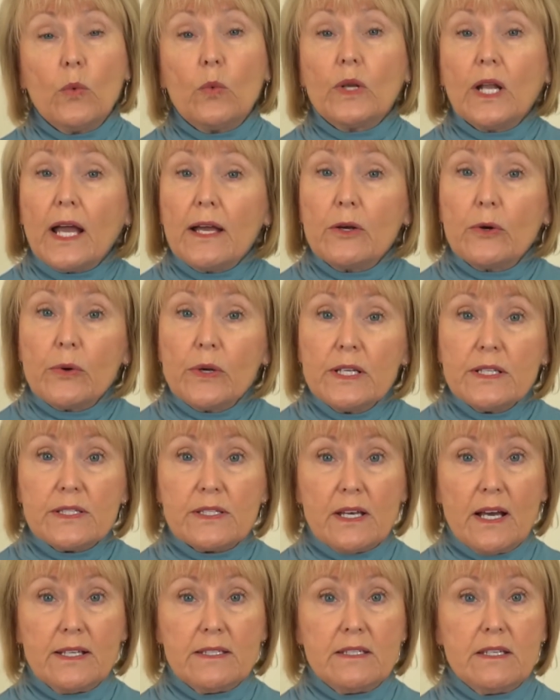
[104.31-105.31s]
when I
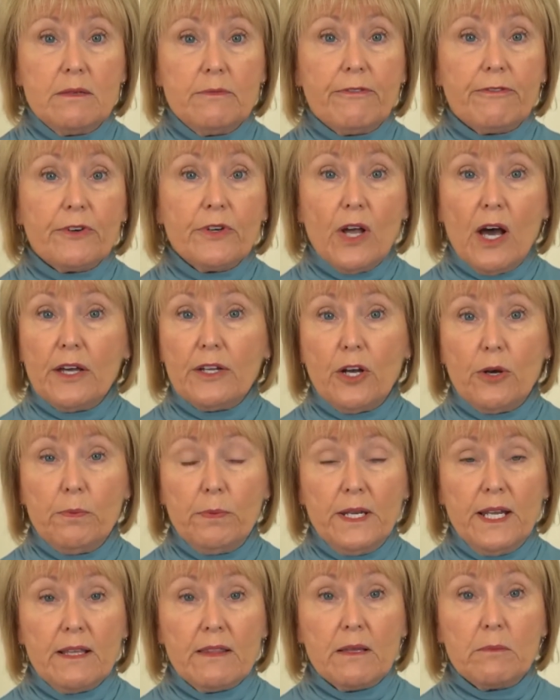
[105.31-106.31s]
criticized him for not
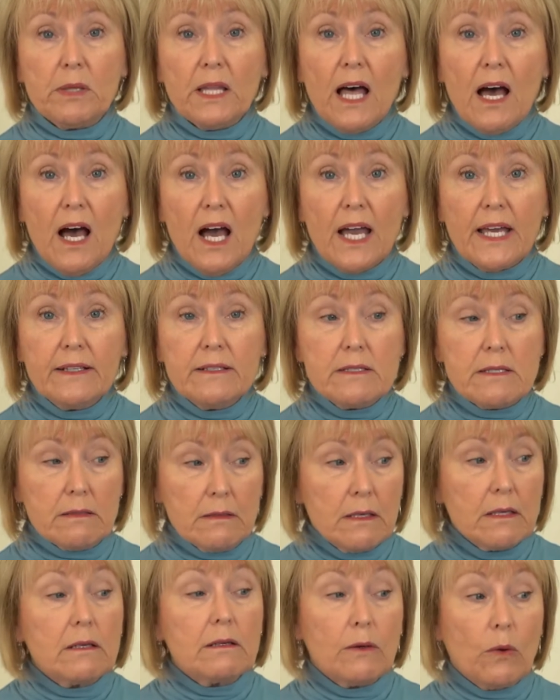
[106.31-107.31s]
opening the
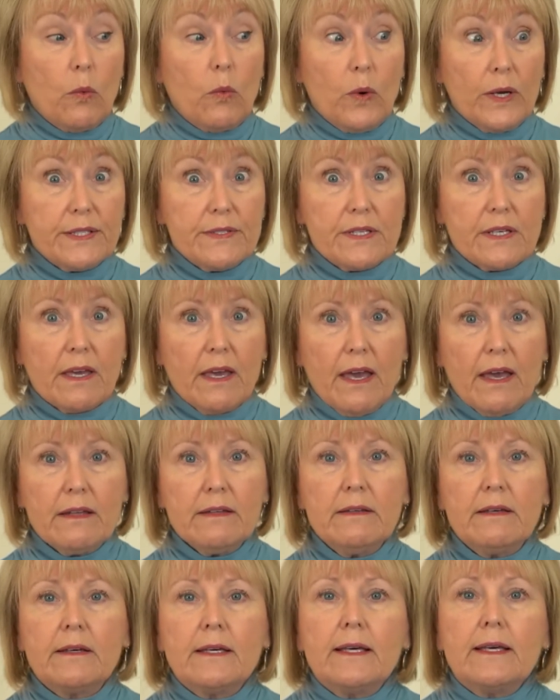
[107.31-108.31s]
blinds, once
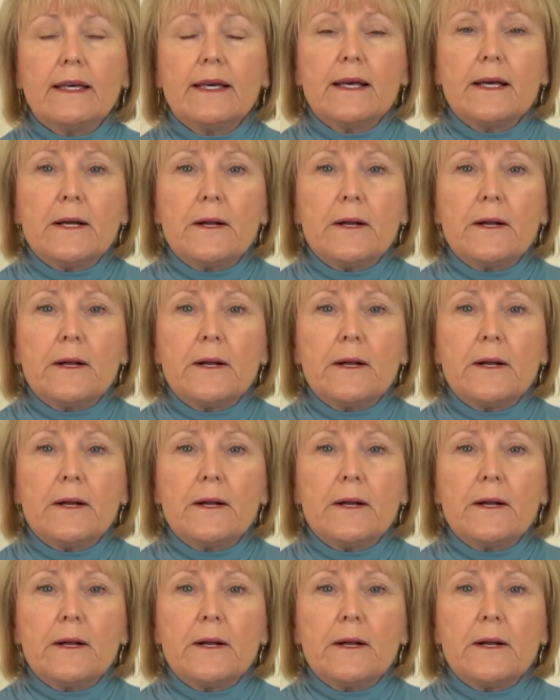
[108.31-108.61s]
again.